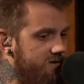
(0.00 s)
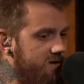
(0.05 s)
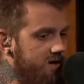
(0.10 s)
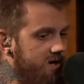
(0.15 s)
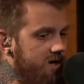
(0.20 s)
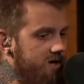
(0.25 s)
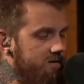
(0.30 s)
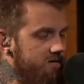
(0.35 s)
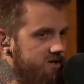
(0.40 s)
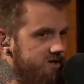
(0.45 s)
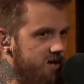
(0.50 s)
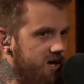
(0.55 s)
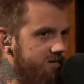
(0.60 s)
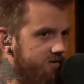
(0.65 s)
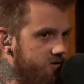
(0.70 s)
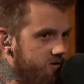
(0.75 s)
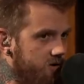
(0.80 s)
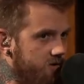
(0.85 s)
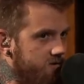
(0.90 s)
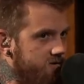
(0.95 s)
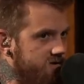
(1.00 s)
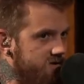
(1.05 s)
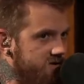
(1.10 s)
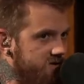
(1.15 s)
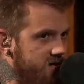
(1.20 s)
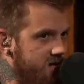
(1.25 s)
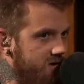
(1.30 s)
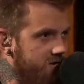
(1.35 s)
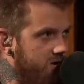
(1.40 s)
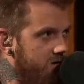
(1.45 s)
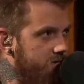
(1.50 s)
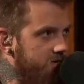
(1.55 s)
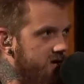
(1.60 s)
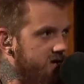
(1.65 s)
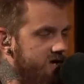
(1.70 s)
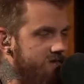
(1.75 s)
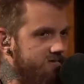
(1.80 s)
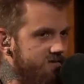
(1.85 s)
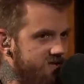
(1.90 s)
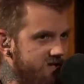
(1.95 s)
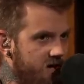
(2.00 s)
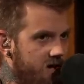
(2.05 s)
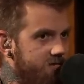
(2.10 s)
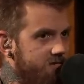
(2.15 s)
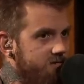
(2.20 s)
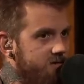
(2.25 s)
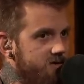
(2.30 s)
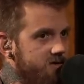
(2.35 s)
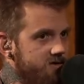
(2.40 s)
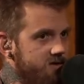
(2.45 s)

I mean, Dalvin Cook was a second-round pick himself.